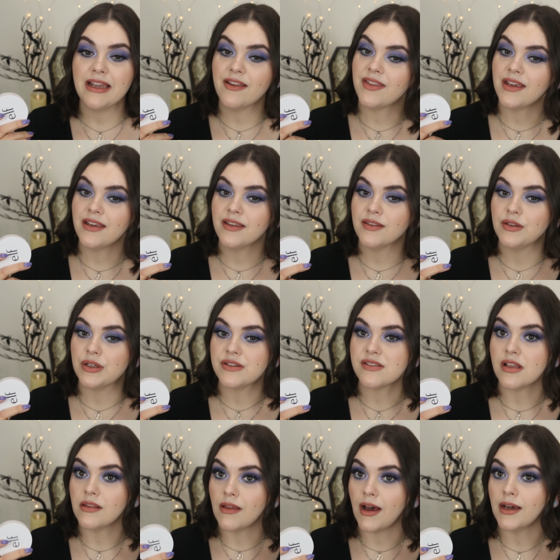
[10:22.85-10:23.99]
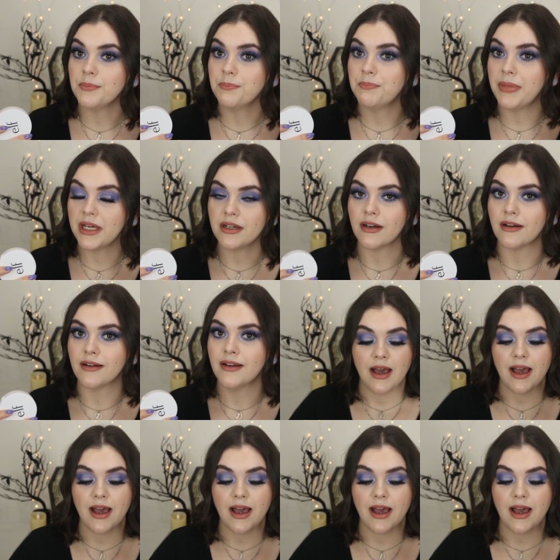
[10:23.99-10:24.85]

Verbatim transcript: I think it looks a lot better.